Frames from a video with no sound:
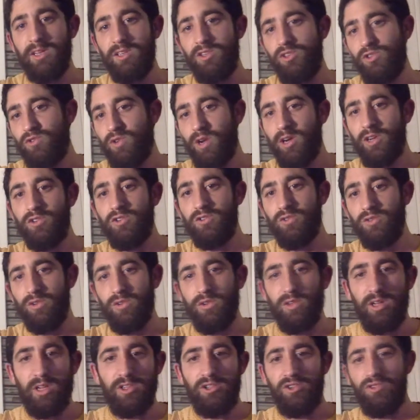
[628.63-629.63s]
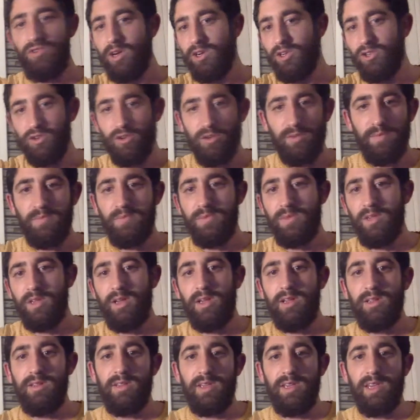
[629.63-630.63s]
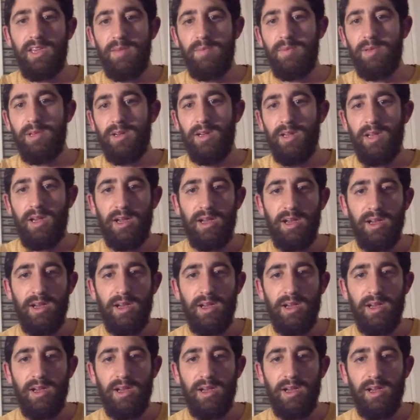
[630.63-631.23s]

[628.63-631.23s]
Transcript: structure to keep it